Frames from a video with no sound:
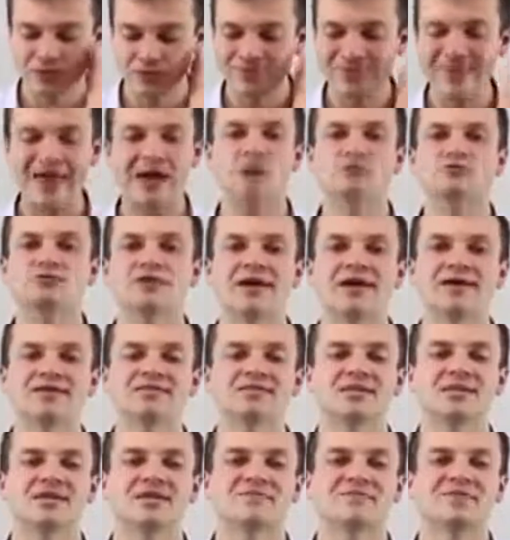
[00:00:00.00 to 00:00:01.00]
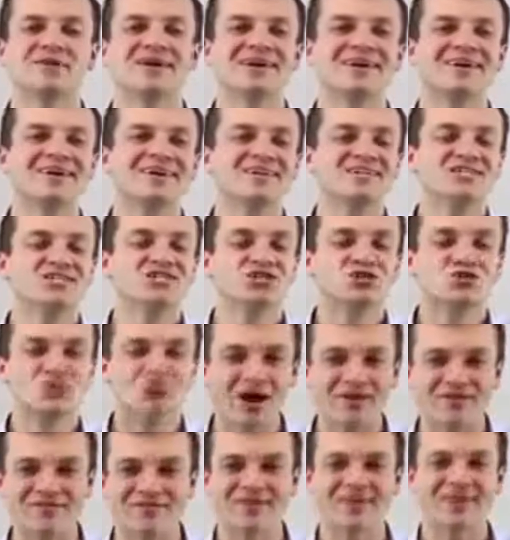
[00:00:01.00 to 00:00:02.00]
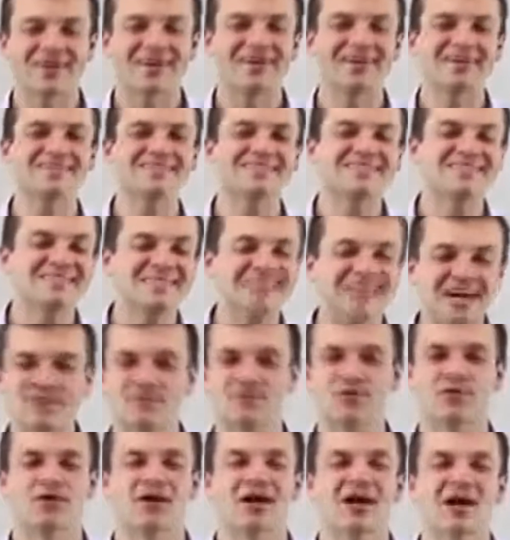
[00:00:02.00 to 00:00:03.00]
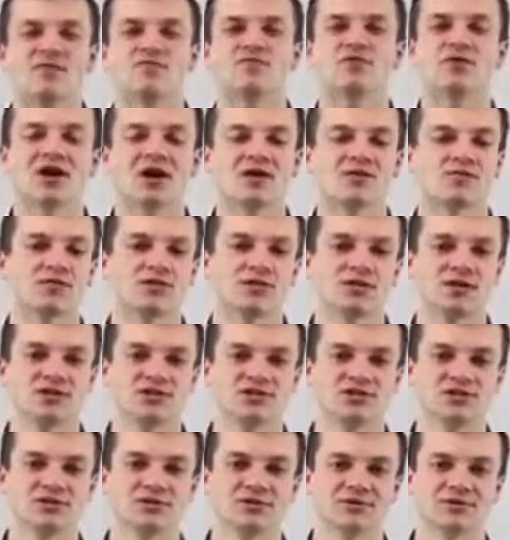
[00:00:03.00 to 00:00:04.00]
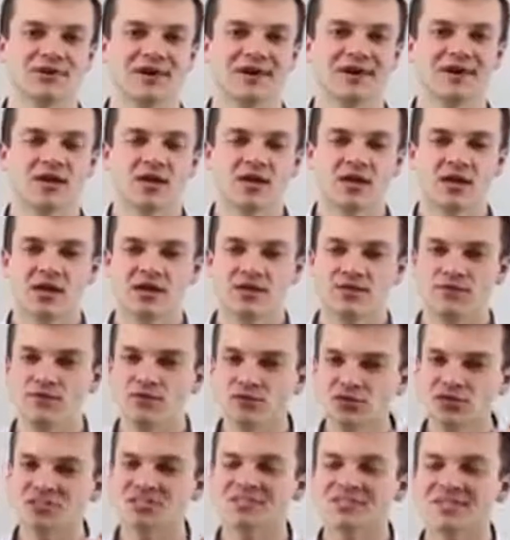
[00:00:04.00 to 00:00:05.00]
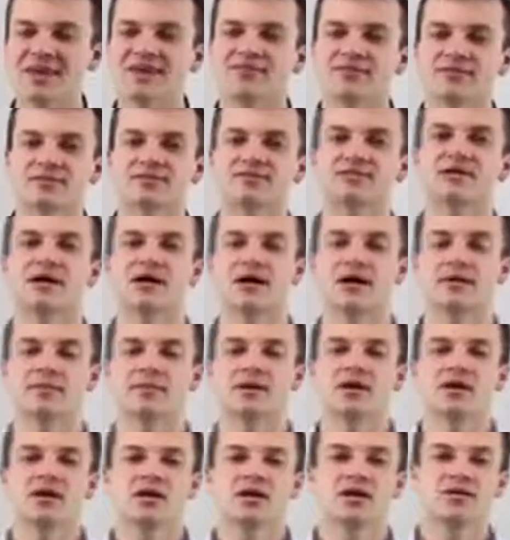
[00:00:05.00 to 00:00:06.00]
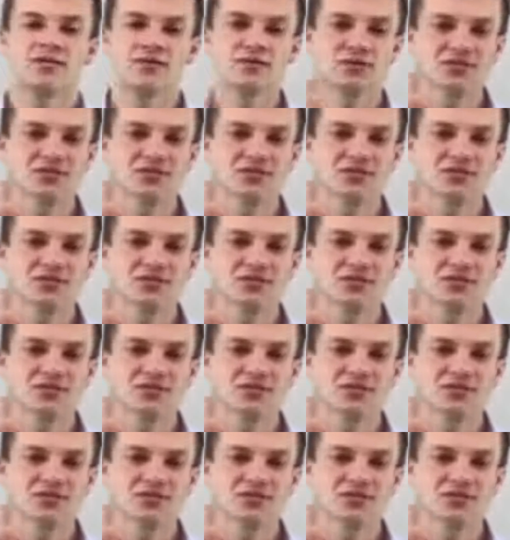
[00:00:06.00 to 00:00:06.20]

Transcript: With nowadays, traffic is never, ever, ever an issue. Okay, if you just take the time,